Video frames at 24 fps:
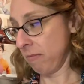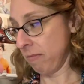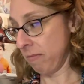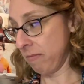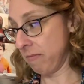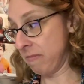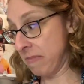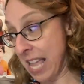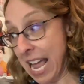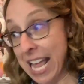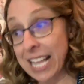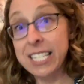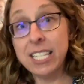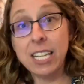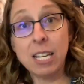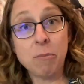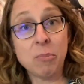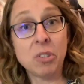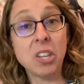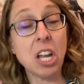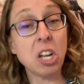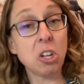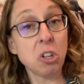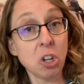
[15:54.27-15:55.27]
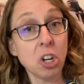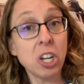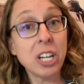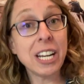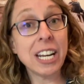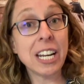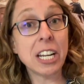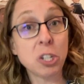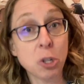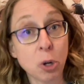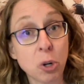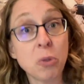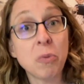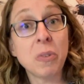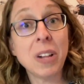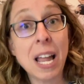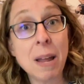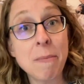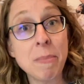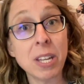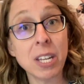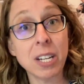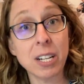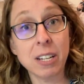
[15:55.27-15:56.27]
that seems like good internal
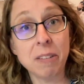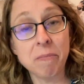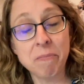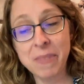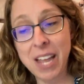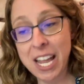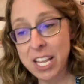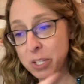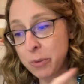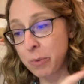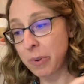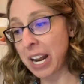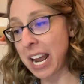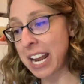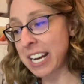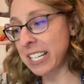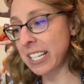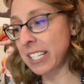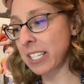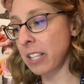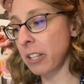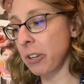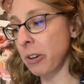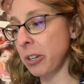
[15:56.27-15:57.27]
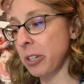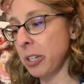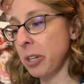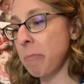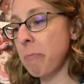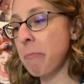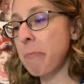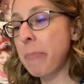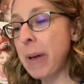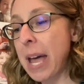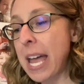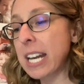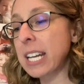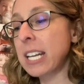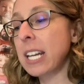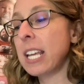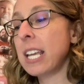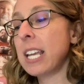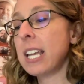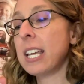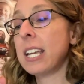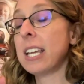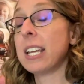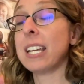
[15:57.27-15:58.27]
reliability. That's what I just learned, but
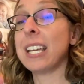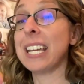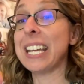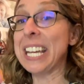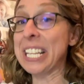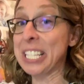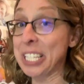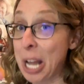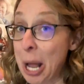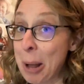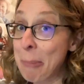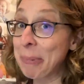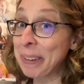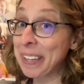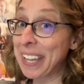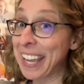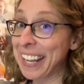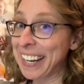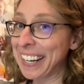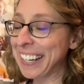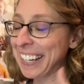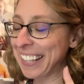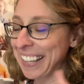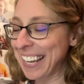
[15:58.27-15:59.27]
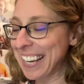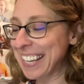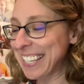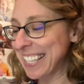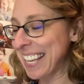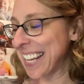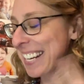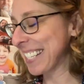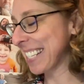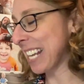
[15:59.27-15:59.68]
it's complicated. Like I said, it's